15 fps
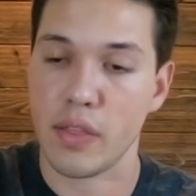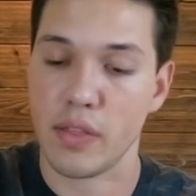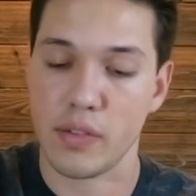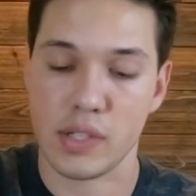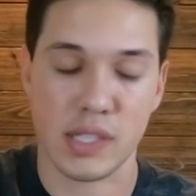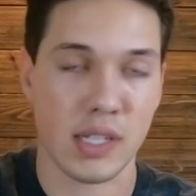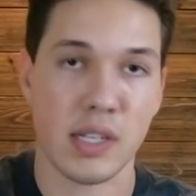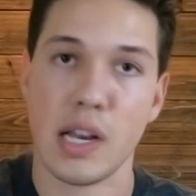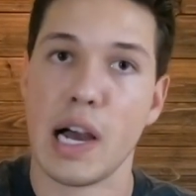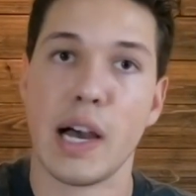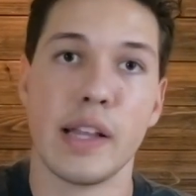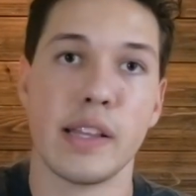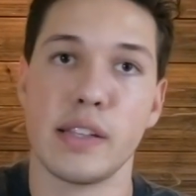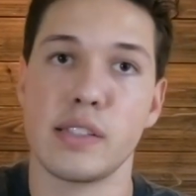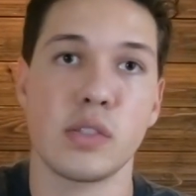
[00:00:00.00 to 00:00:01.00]

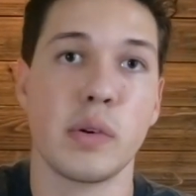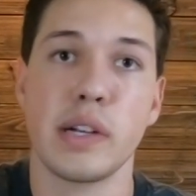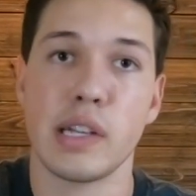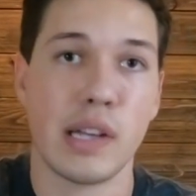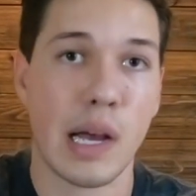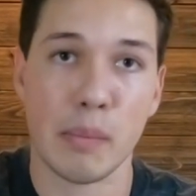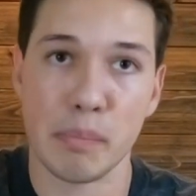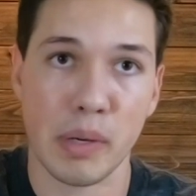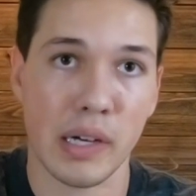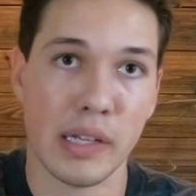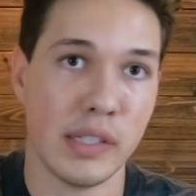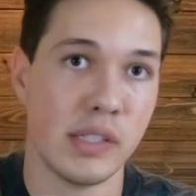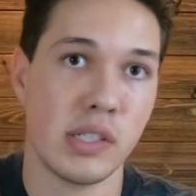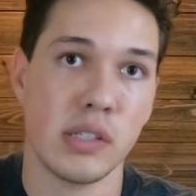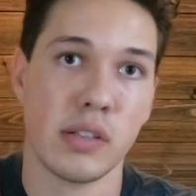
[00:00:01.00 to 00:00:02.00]
that square did not
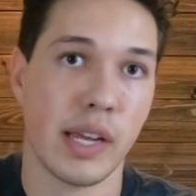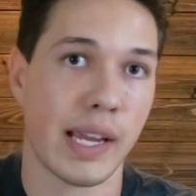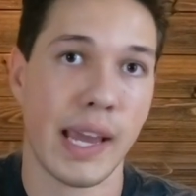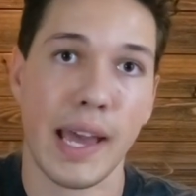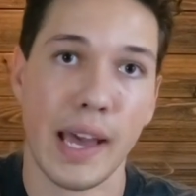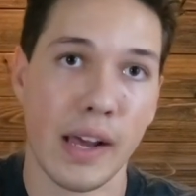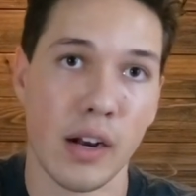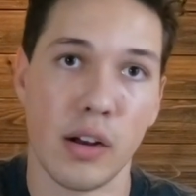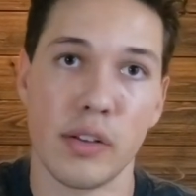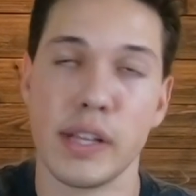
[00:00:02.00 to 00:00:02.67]
budge, like at all.